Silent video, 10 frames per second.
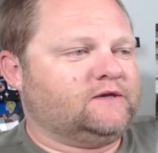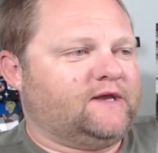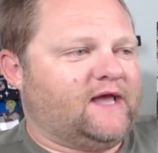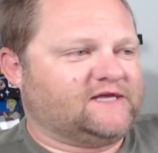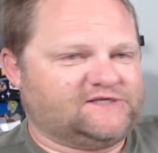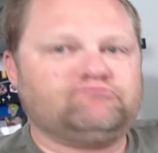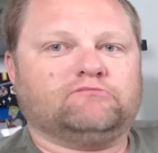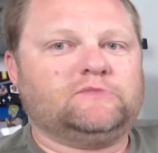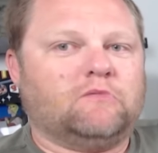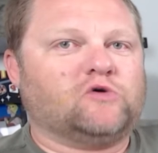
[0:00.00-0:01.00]
as
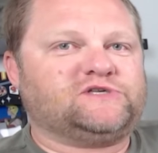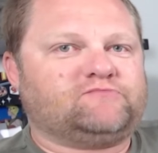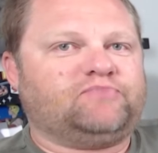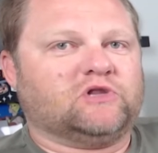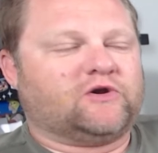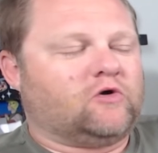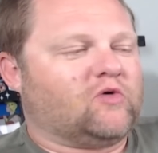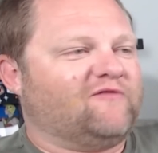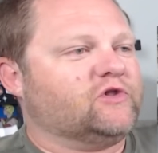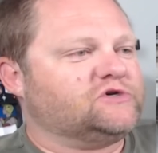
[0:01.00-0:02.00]
most political
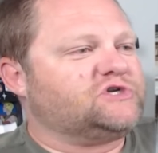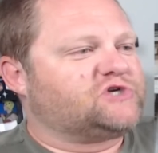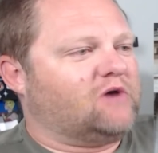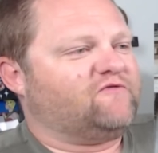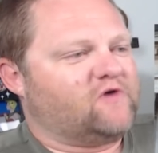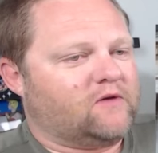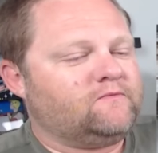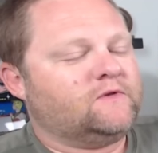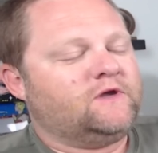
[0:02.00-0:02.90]
revolutions come from,